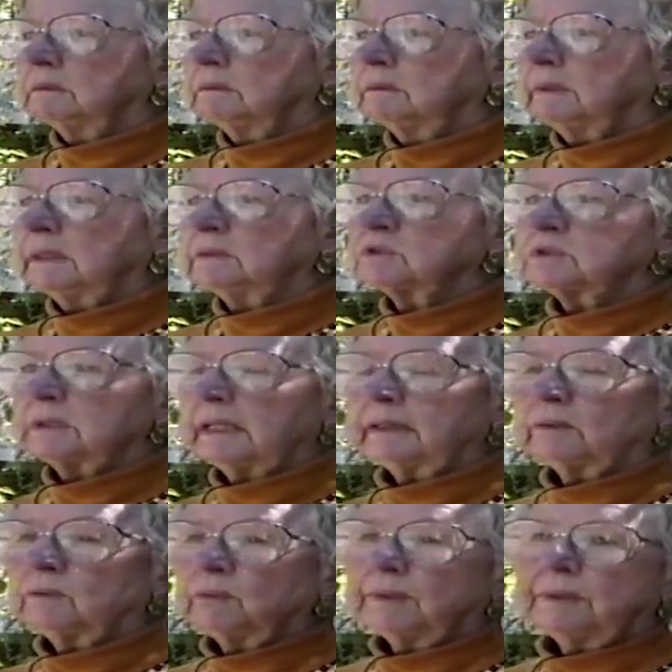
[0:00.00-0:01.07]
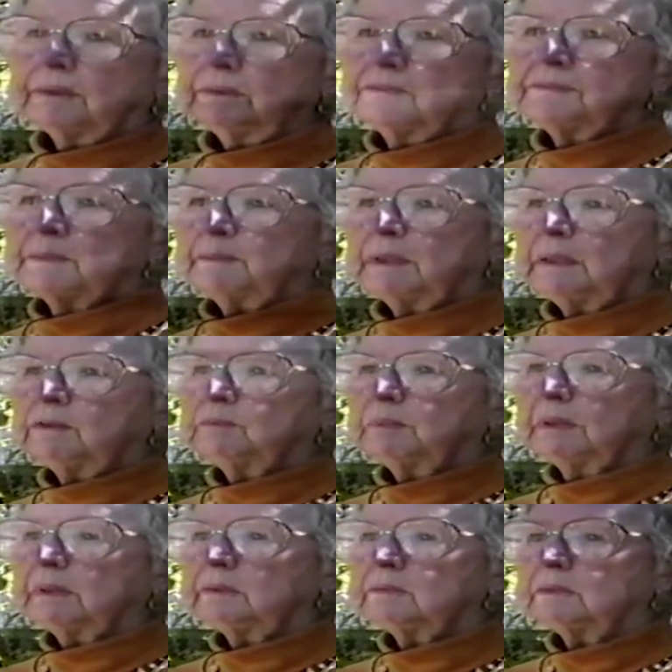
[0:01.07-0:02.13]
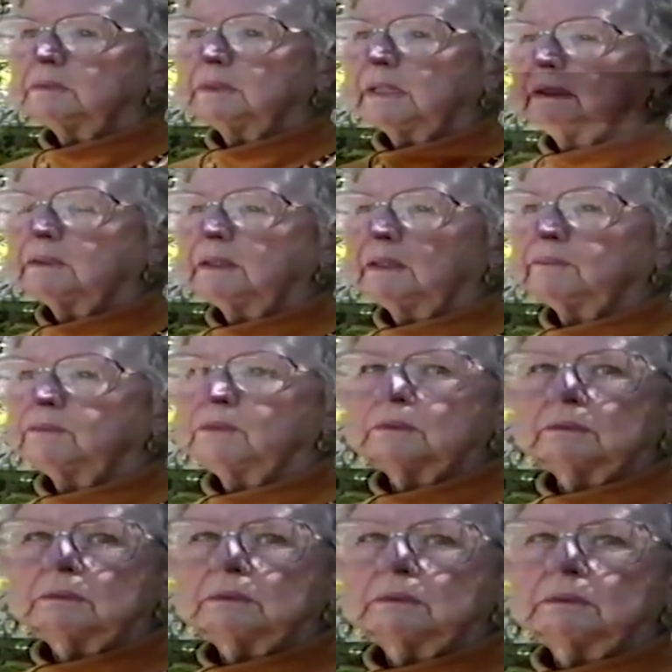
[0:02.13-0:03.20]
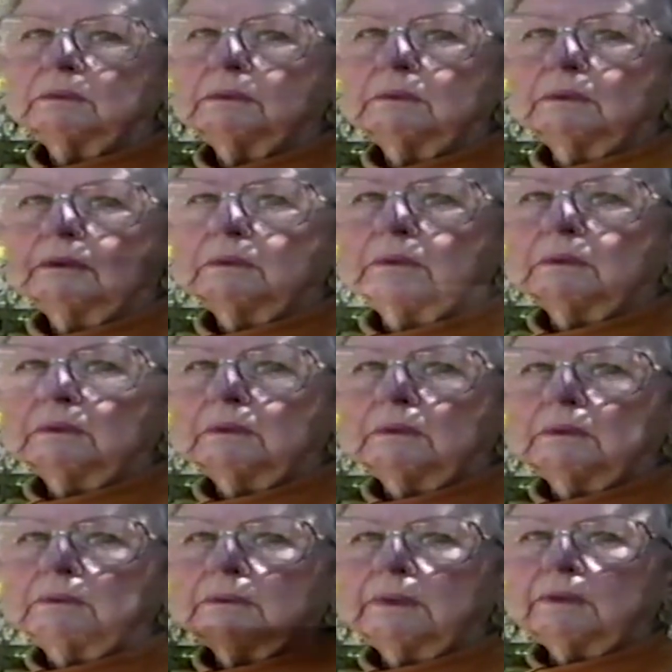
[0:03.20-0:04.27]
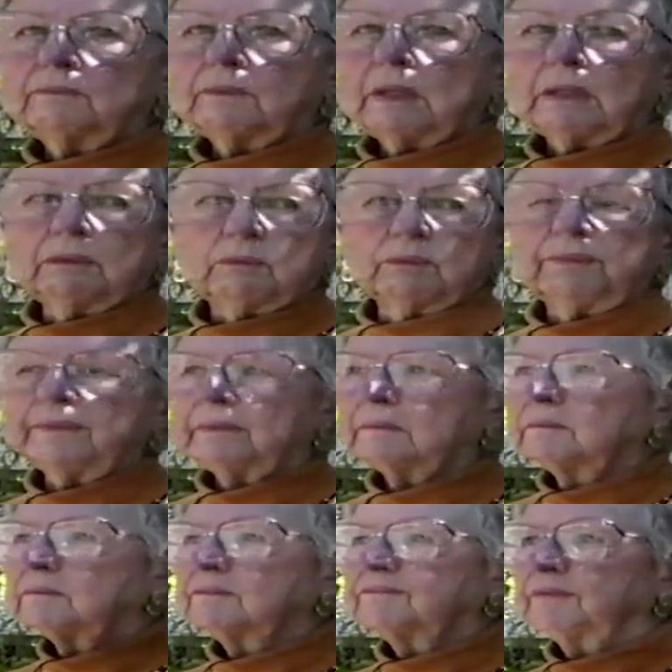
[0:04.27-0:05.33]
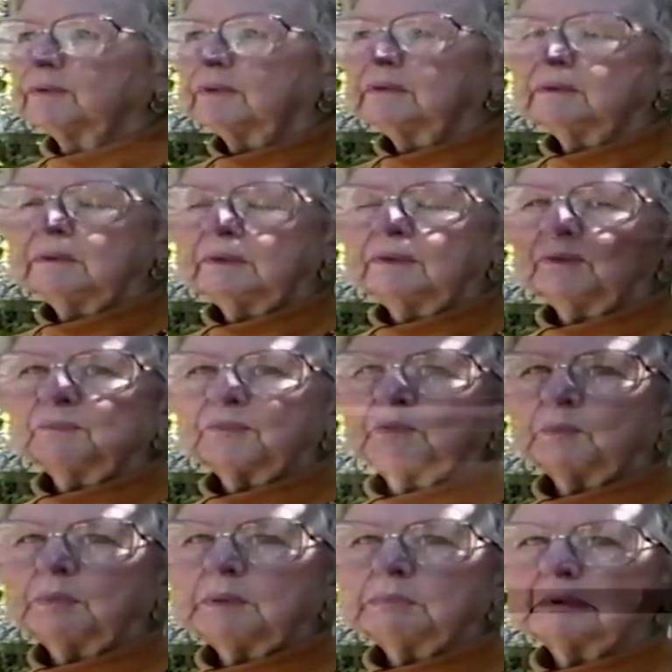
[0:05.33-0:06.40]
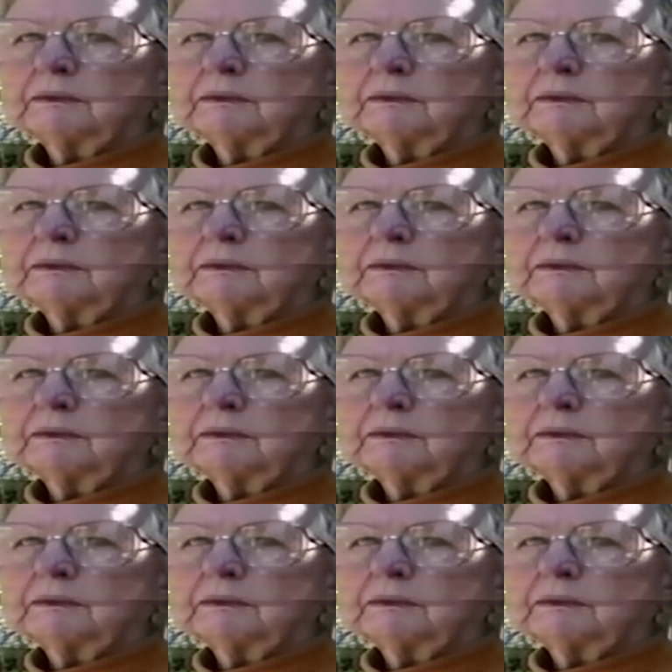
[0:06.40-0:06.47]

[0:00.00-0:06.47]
that's like going into somebody's place and taking out their stuff. I don't think it's very good to go through people's